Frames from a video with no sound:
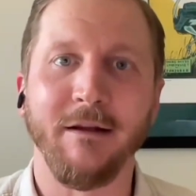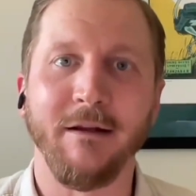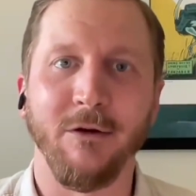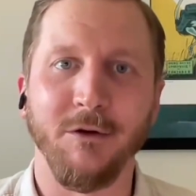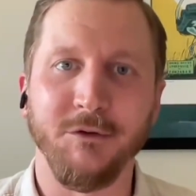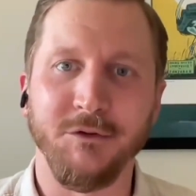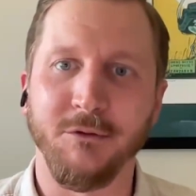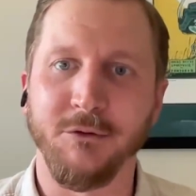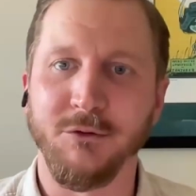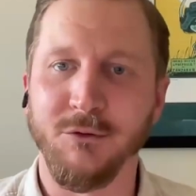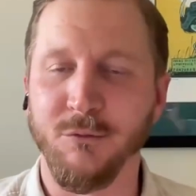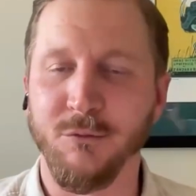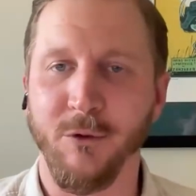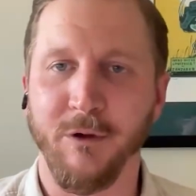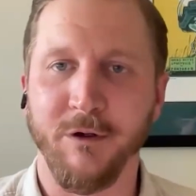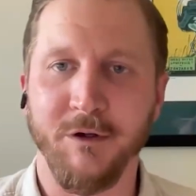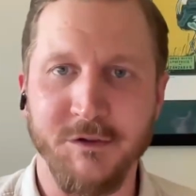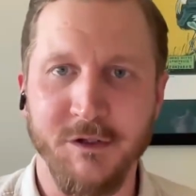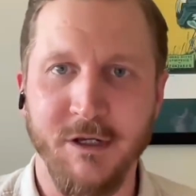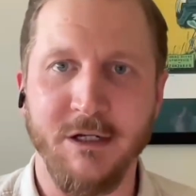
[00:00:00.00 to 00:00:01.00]
and also to an
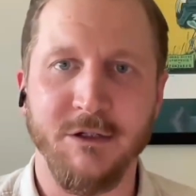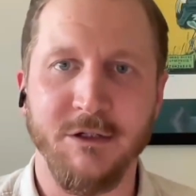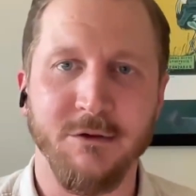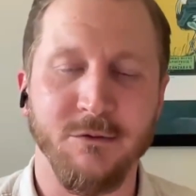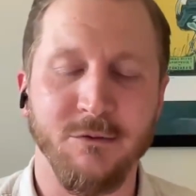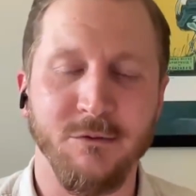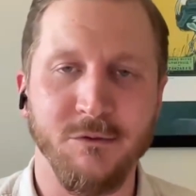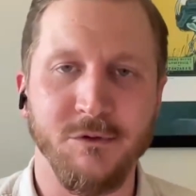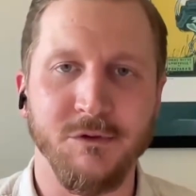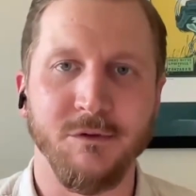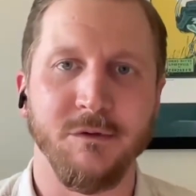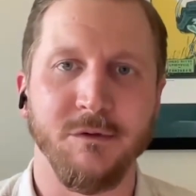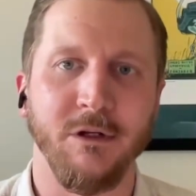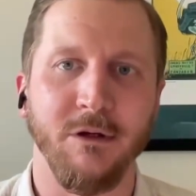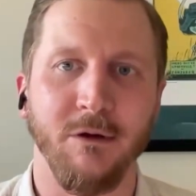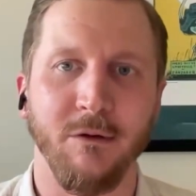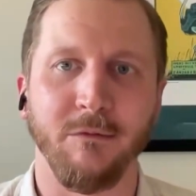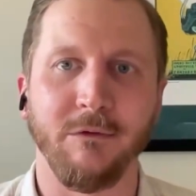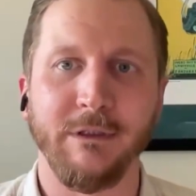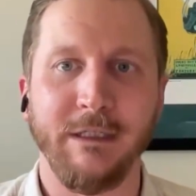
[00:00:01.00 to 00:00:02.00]
organization who's,
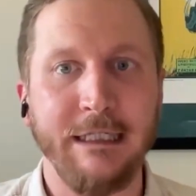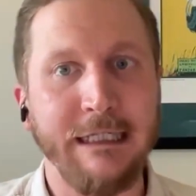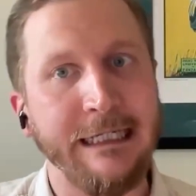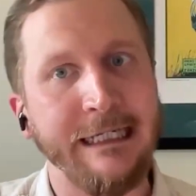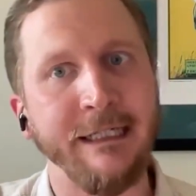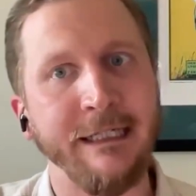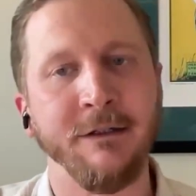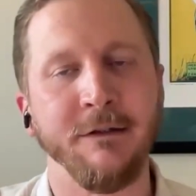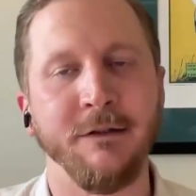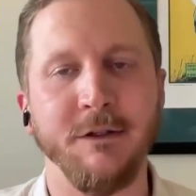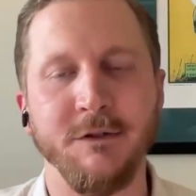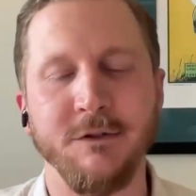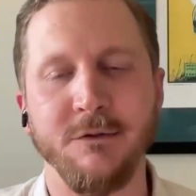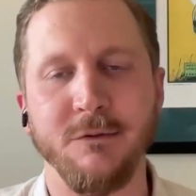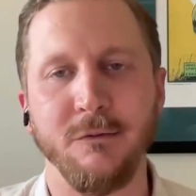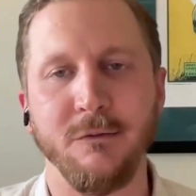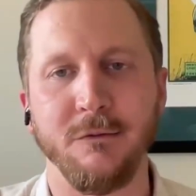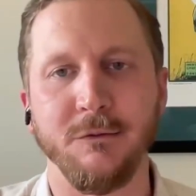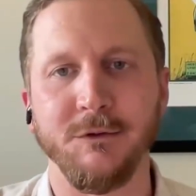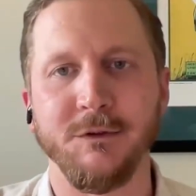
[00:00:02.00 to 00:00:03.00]
leaning into these
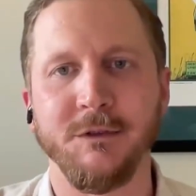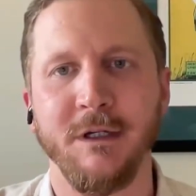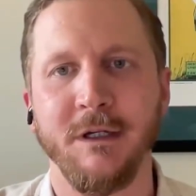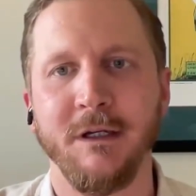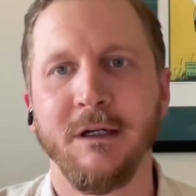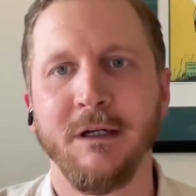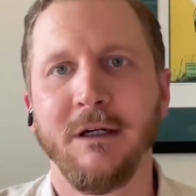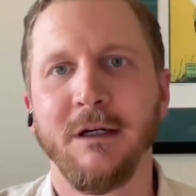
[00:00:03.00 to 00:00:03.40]
tools,